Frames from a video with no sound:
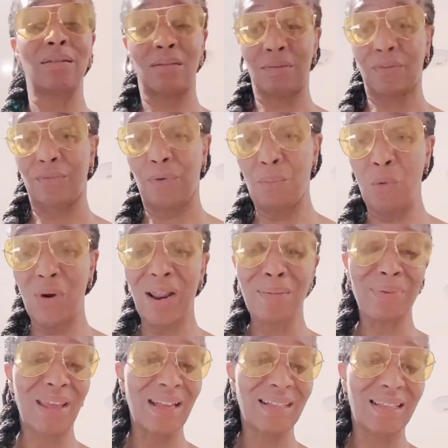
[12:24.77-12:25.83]
from what I'm
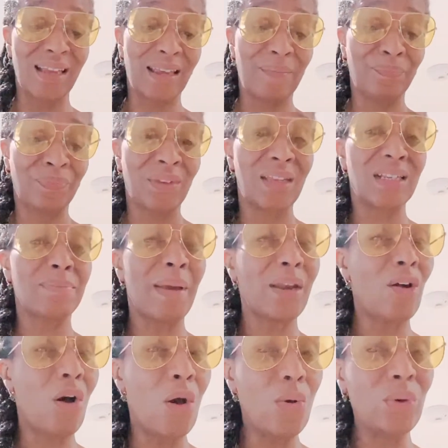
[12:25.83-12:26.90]
guessing, this may
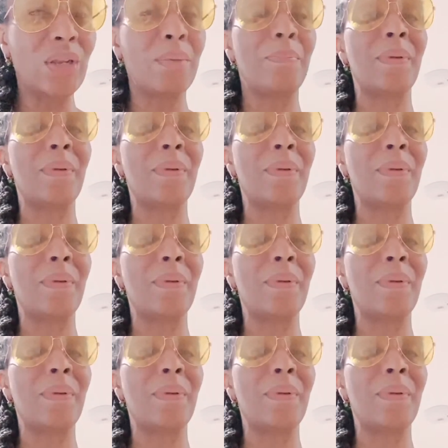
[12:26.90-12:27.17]
not only be